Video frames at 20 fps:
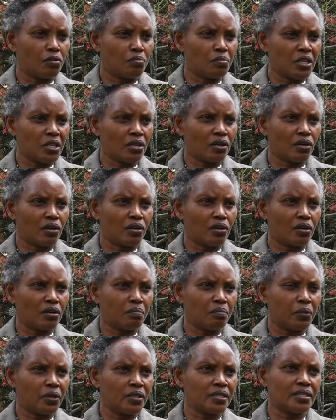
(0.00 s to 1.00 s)
me,
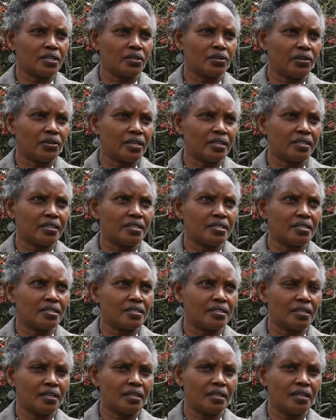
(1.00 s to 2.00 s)
policy coherence
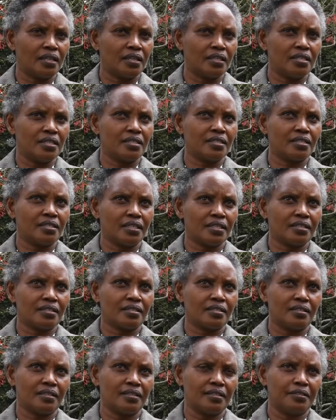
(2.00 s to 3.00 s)
is
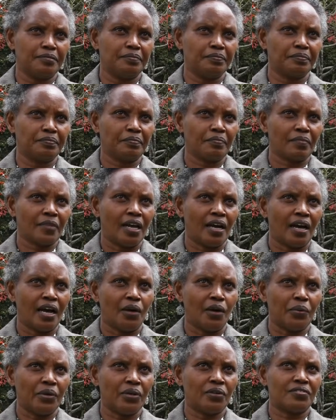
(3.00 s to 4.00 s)
just a
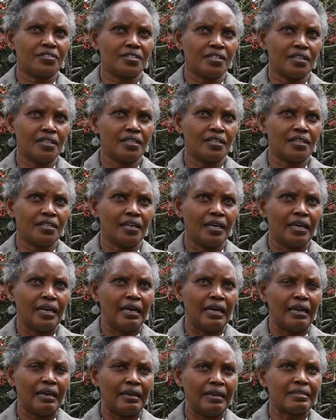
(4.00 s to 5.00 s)
way of saying,
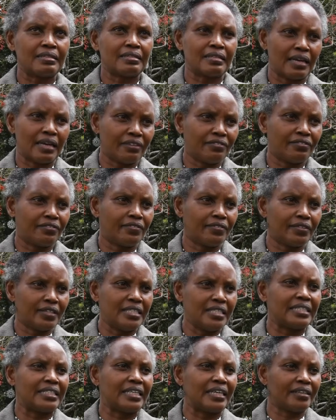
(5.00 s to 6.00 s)
let's have
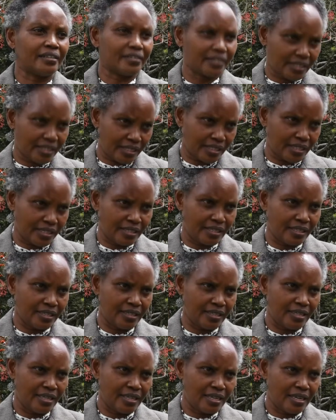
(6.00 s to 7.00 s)
integrated
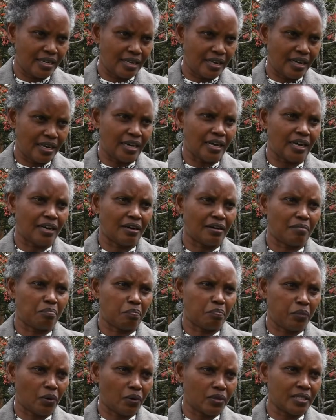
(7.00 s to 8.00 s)

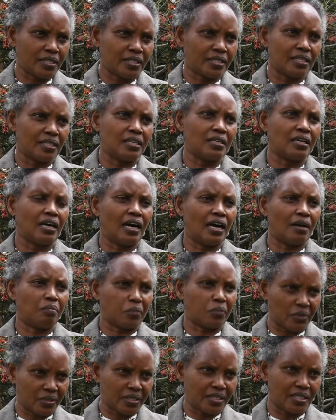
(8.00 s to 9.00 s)
policy
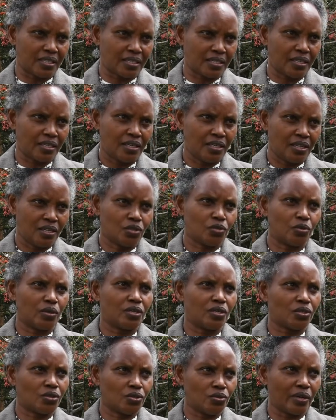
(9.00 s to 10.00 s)
process to
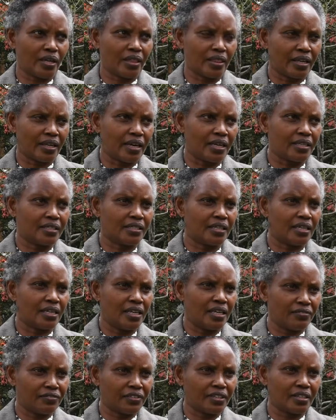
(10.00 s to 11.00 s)
ensure that
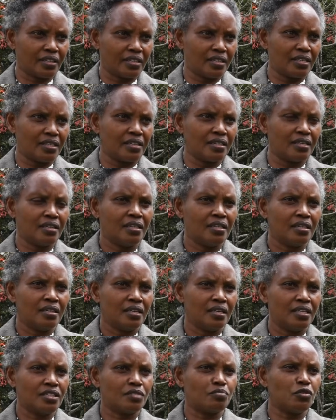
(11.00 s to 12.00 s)
everything
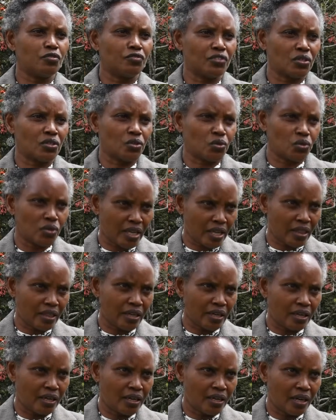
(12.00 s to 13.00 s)
is moving
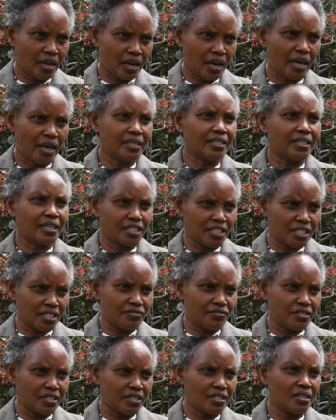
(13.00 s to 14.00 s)
together in
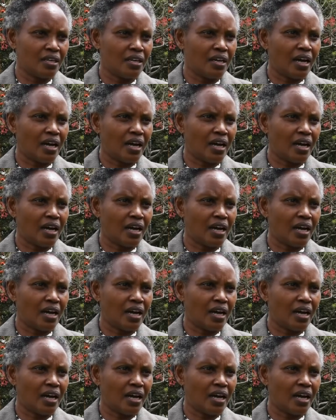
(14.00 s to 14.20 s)
achieving